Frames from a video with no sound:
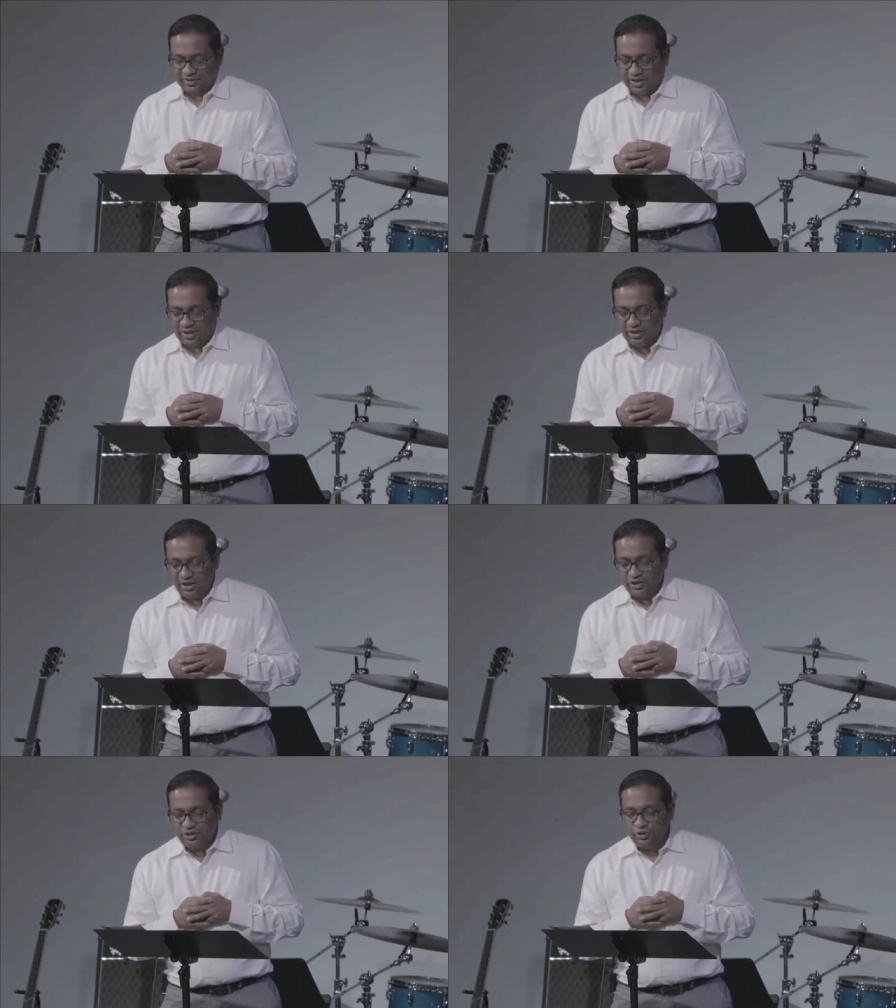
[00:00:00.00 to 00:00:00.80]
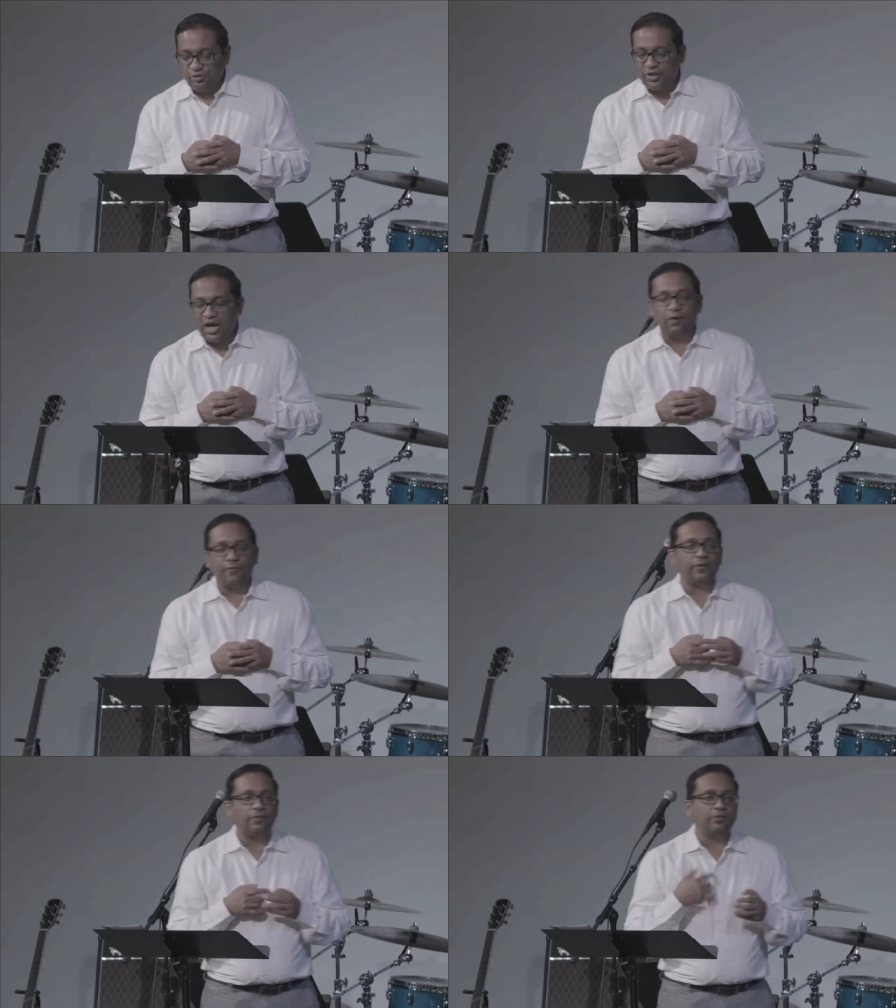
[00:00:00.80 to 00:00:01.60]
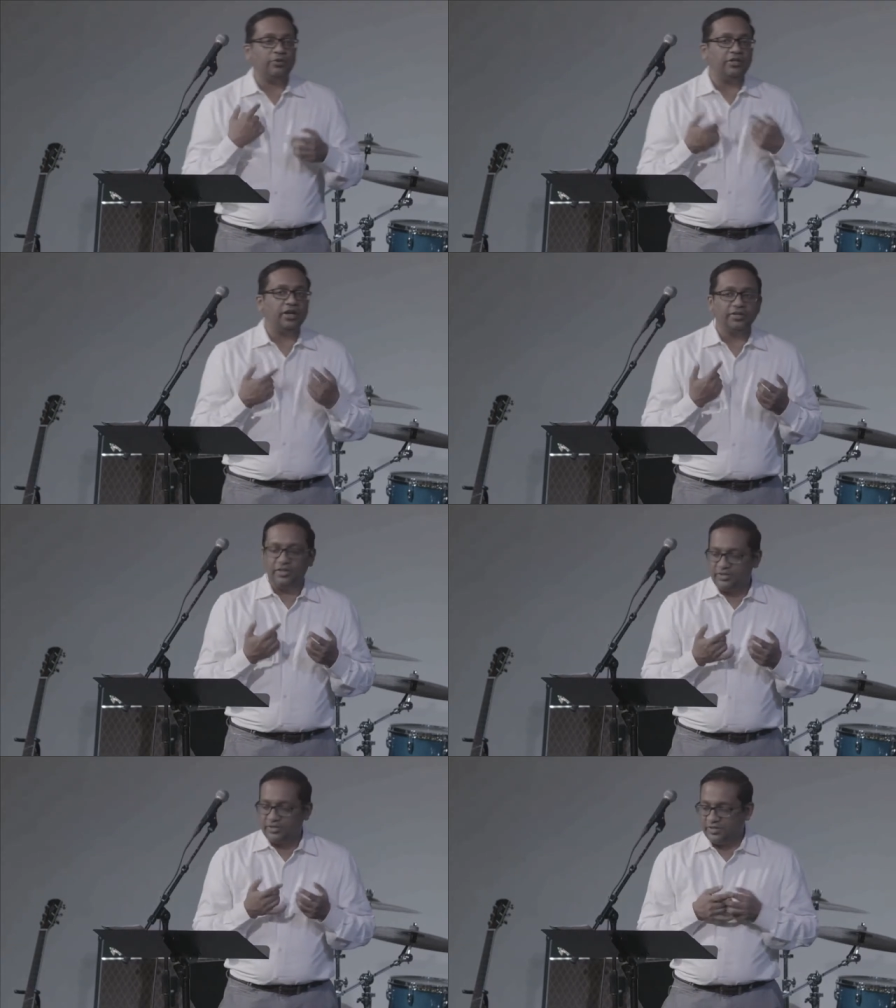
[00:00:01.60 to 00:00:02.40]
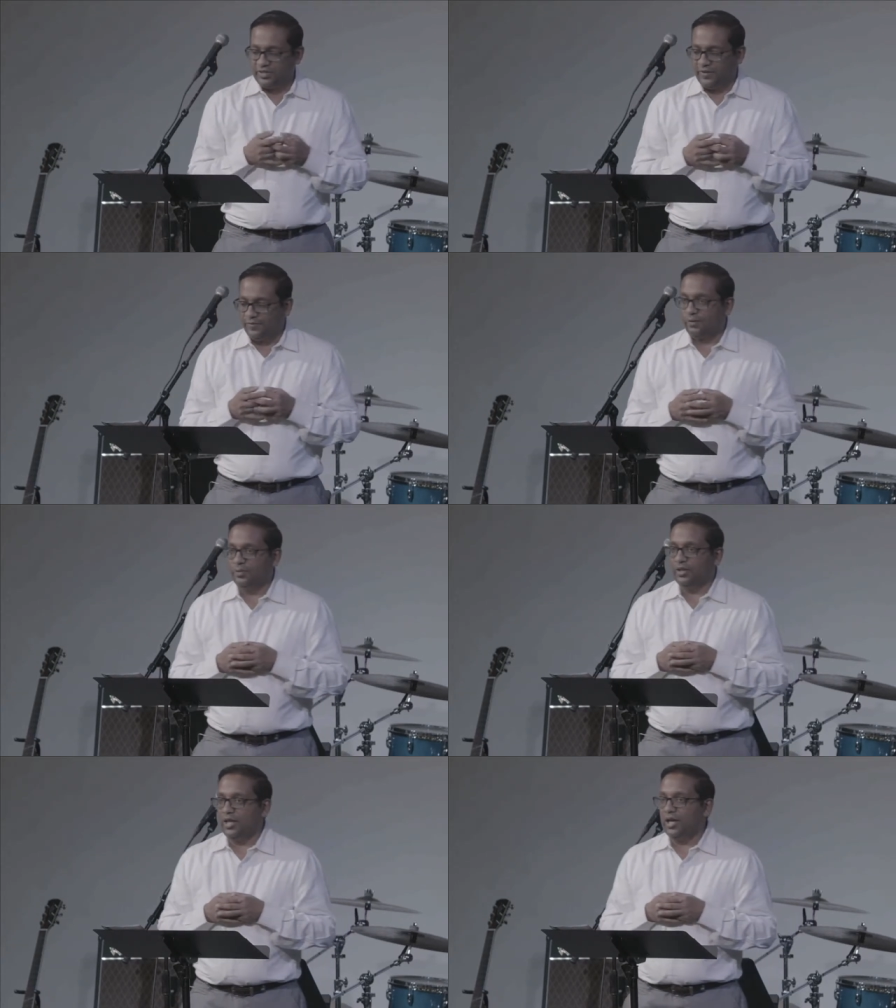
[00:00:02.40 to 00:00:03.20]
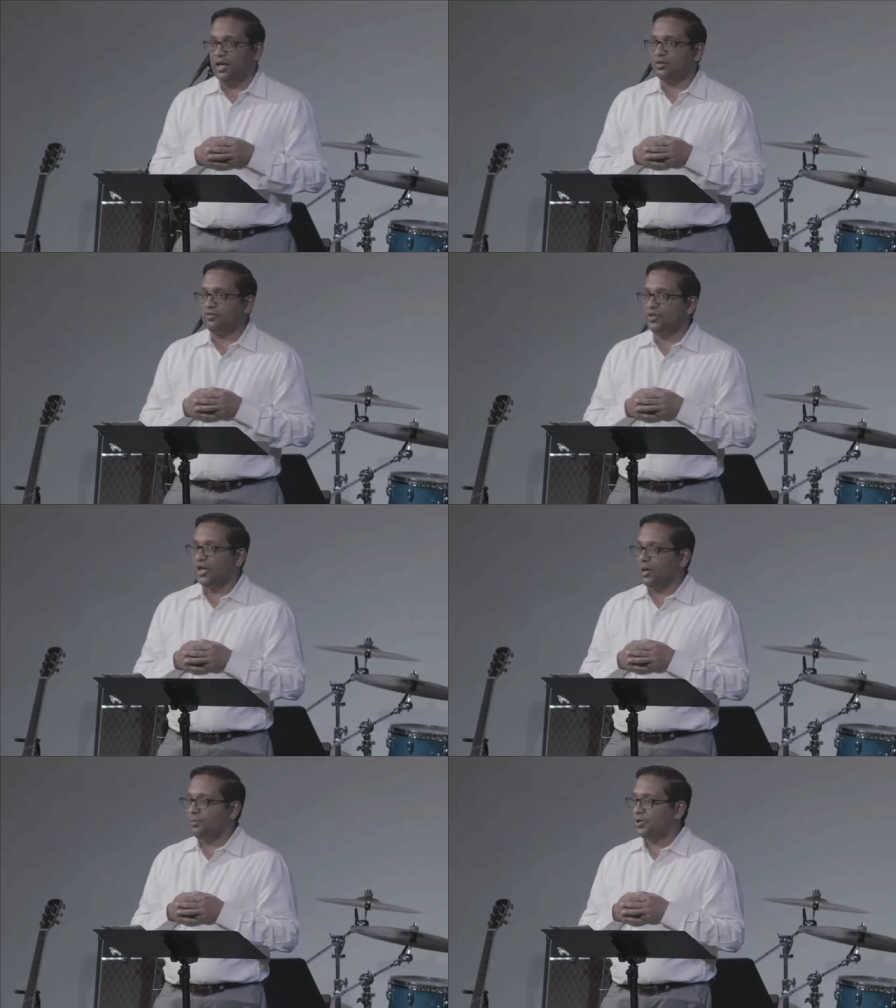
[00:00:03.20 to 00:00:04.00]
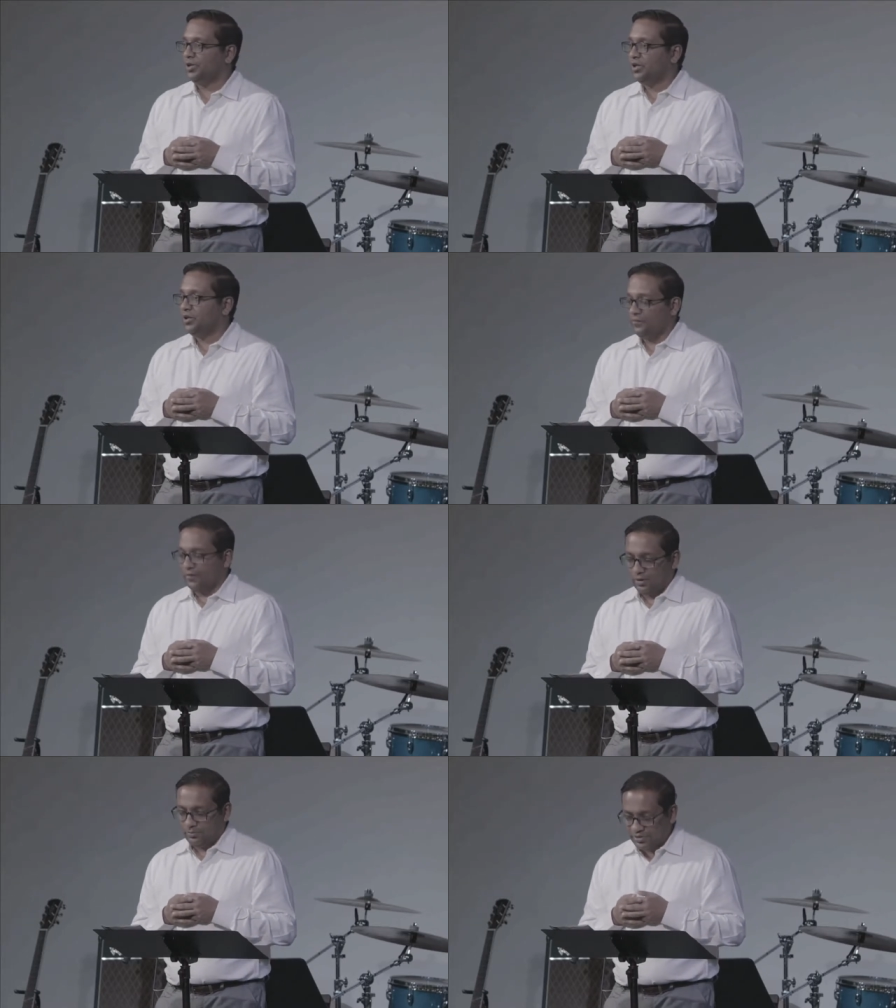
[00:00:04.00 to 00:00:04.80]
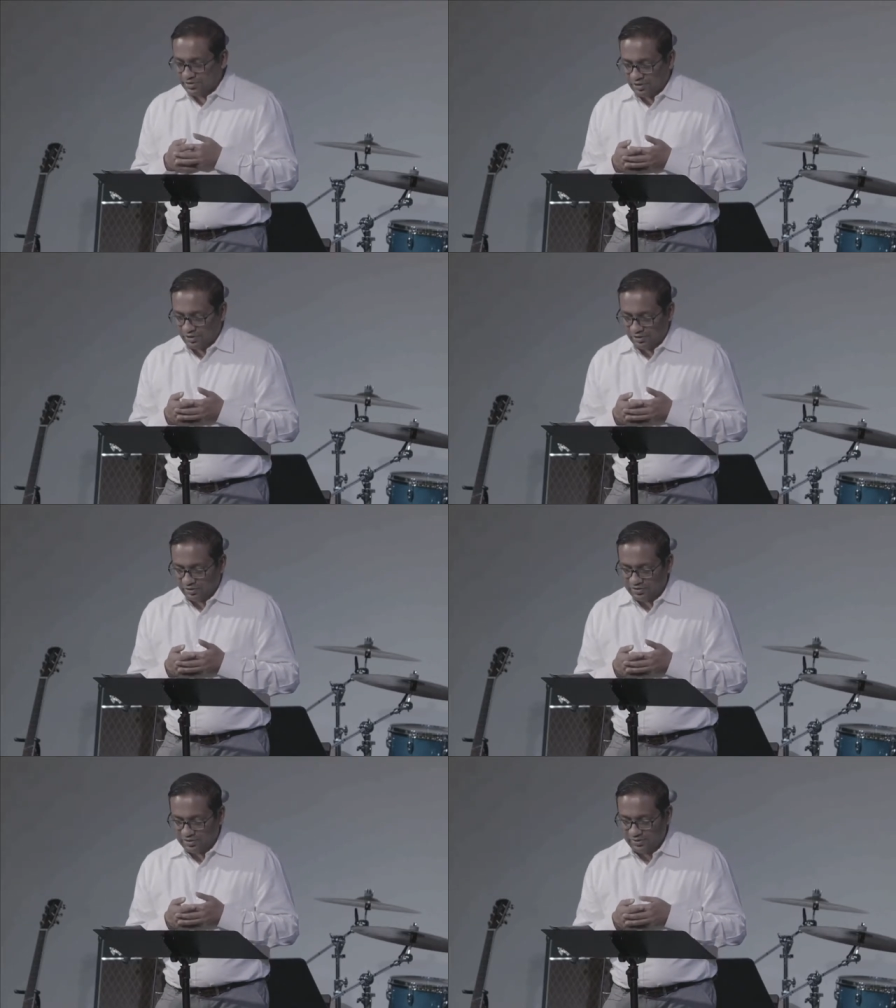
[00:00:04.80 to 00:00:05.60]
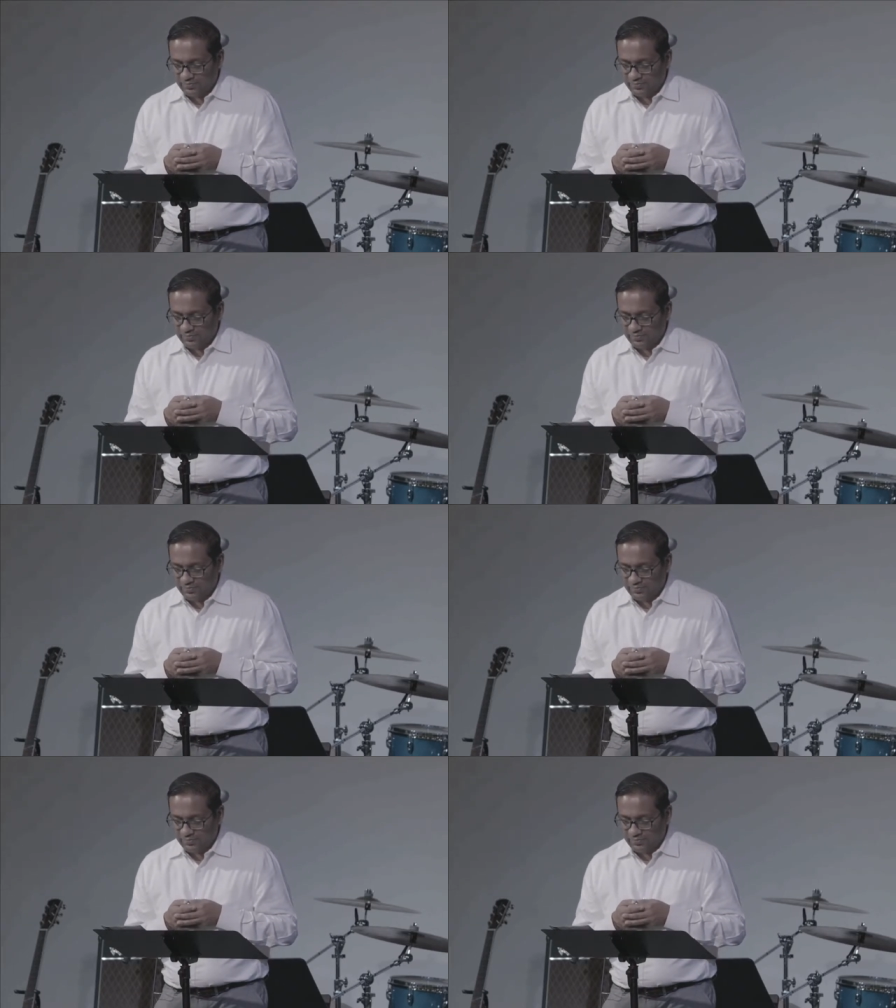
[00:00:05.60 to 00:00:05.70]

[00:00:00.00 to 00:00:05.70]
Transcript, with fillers: They tune out from the redundancy, from the lack of depth from the songs.